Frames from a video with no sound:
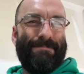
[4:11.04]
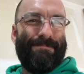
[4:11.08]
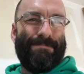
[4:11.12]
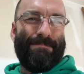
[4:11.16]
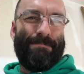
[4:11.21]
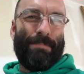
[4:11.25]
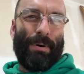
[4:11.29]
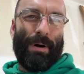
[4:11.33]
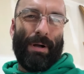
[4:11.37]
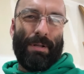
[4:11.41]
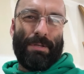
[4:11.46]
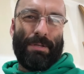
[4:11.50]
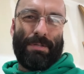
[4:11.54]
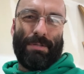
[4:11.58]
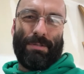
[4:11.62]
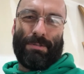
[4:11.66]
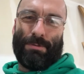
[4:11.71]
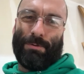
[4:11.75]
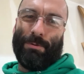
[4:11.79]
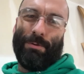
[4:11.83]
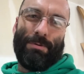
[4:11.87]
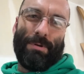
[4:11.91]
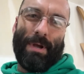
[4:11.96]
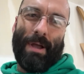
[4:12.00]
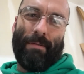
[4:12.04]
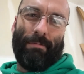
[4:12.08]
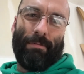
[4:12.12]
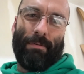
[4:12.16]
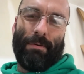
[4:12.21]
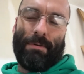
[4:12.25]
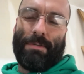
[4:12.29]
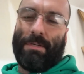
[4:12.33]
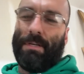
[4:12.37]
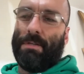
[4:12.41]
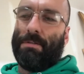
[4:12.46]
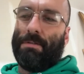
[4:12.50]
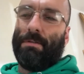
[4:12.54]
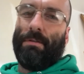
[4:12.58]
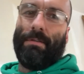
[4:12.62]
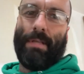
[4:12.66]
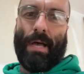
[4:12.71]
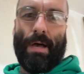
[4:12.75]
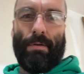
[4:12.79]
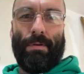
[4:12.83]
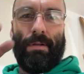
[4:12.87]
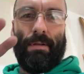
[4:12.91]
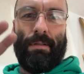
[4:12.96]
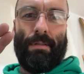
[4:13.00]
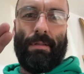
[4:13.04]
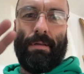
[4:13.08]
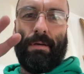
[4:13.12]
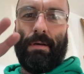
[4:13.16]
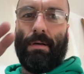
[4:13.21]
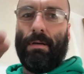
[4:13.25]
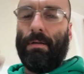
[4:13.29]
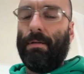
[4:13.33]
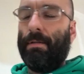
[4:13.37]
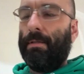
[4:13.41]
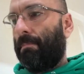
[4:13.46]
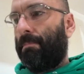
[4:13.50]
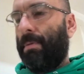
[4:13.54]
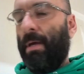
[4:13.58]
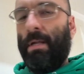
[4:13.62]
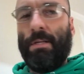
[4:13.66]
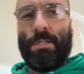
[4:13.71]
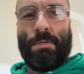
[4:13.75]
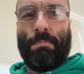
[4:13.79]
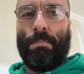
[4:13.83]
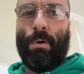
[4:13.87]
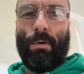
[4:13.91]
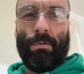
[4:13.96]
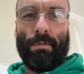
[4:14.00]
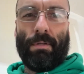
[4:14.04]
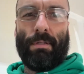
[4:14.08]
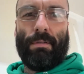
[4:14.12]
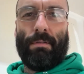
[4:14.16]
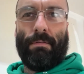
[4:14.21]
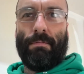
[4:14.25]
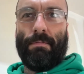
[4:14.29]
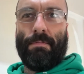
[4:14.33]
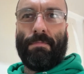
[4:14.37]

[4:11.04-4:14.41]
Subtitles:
punch a screwdriver or chisel down into the pinch bolt